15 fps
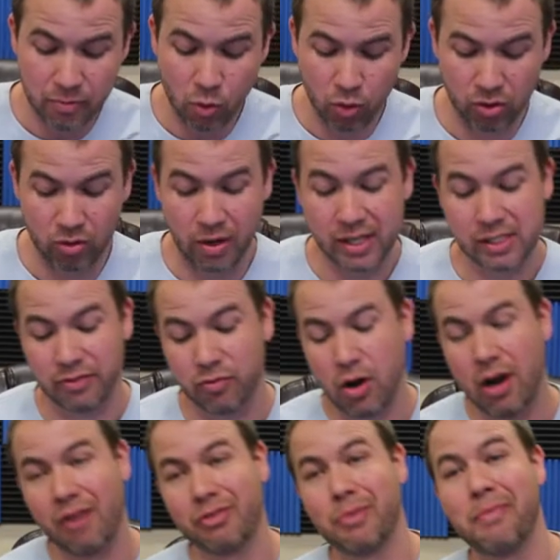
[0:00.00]
more aggressive
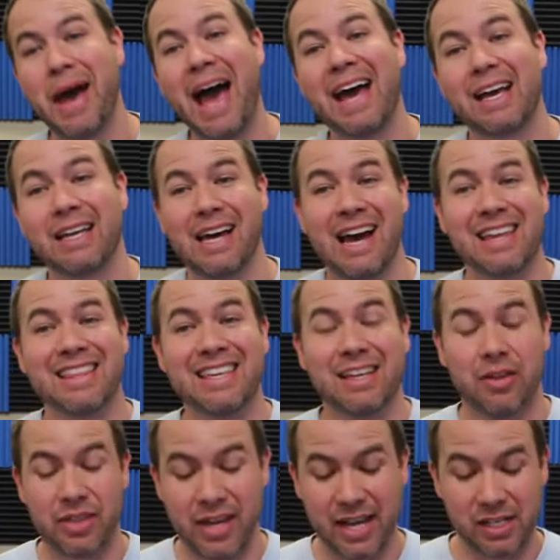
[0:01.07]
right off the bat, I
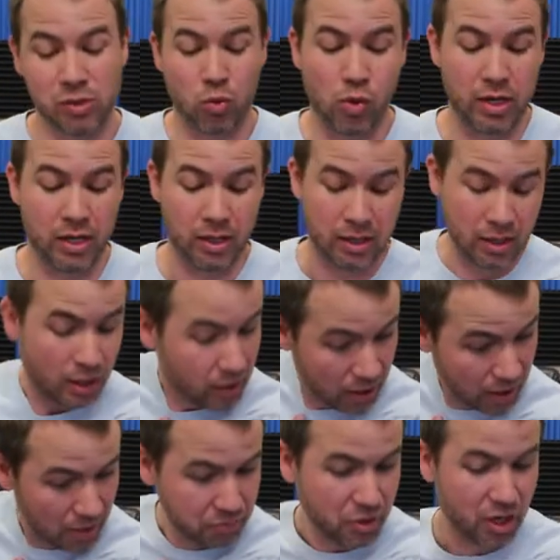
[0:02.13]
think, on the next one.
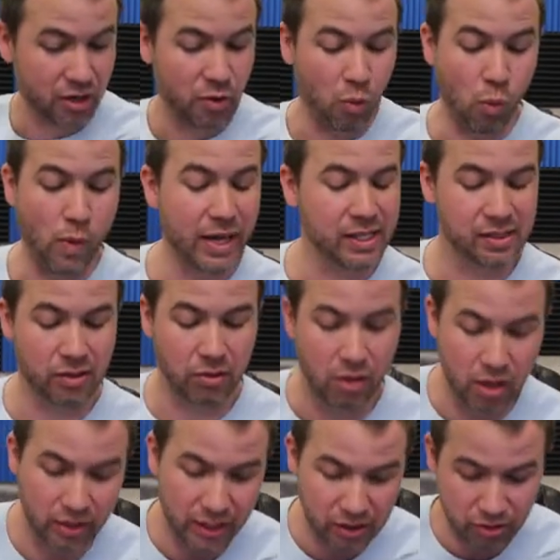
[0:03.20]
I'm not gonna wait so
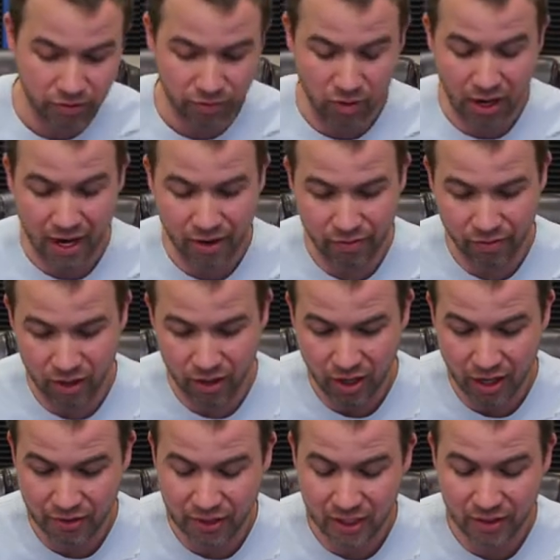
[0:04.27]
long, that took forever.
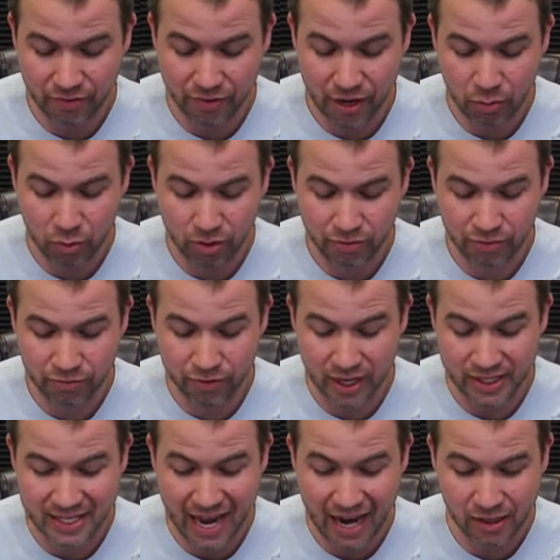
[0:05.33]
I think if I would have
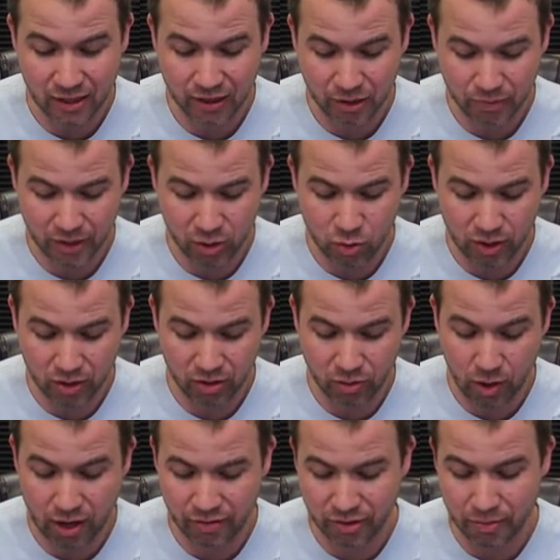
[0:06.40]
attacked a little bit quicker
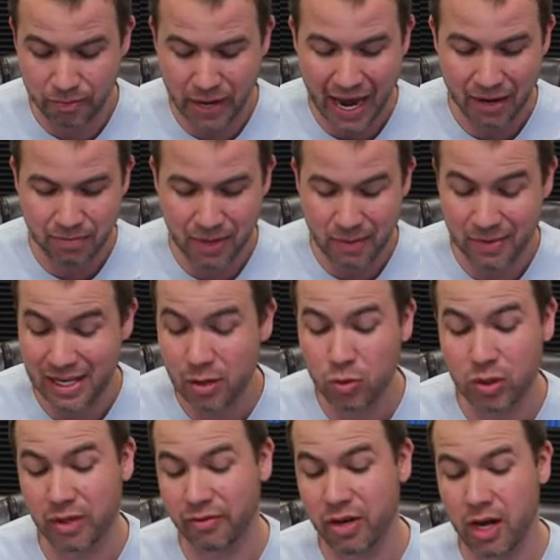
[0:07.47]
right off the bat, maybe he
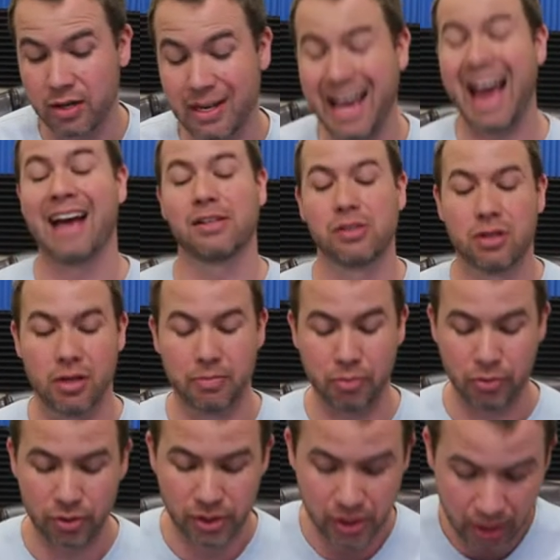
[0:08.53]
wouldn't have gotten as good a
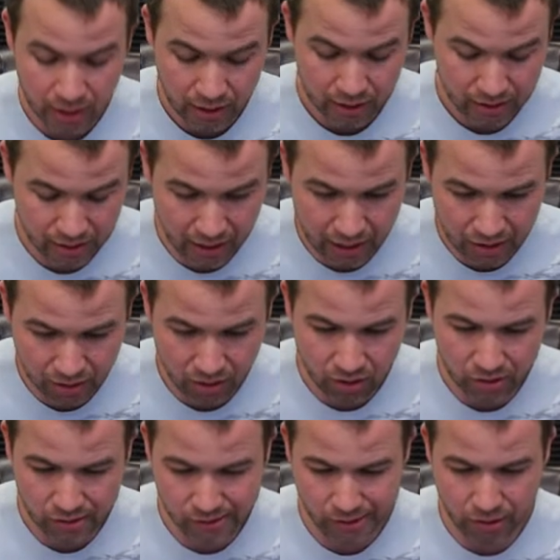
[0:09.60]
push
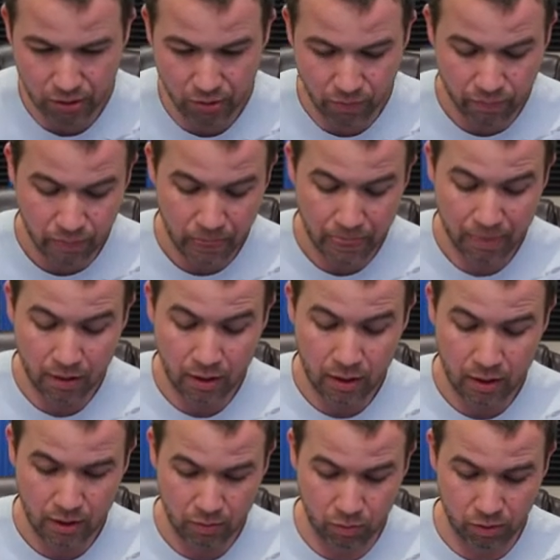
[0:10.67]
together. So
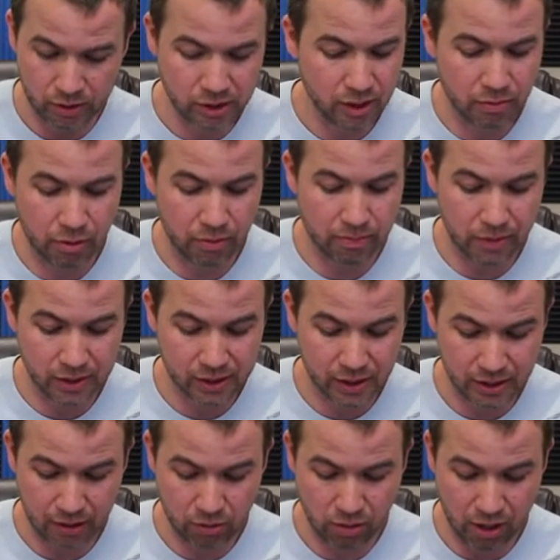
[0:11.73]
we're just gonna put
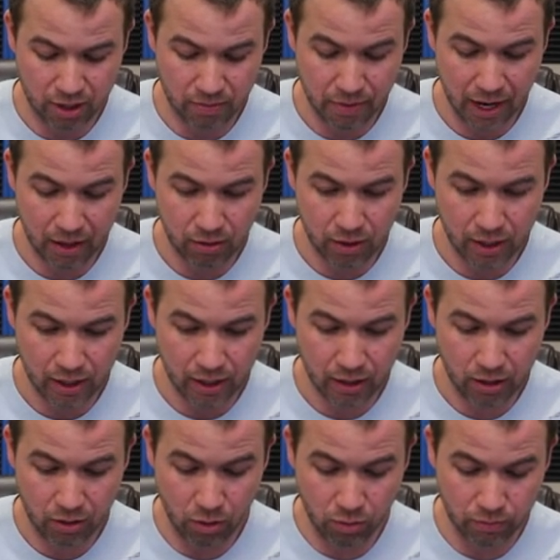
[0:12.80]
Musketeer right in the back right
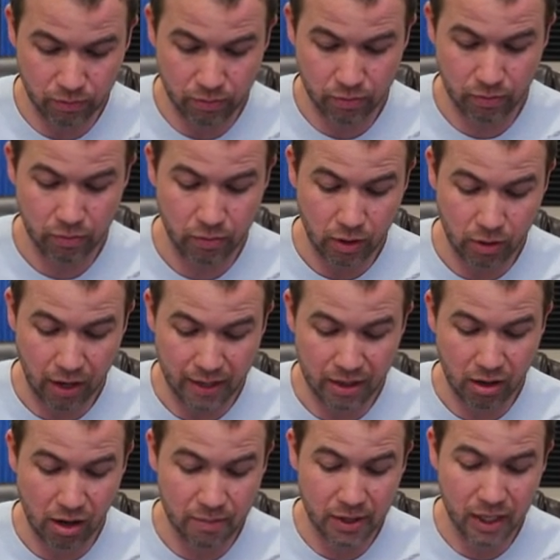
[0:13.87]
here. Oh, right
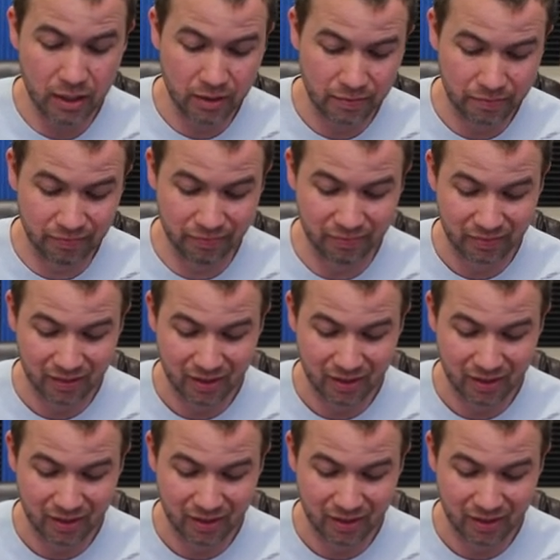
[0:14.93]
there I mean. Hmm.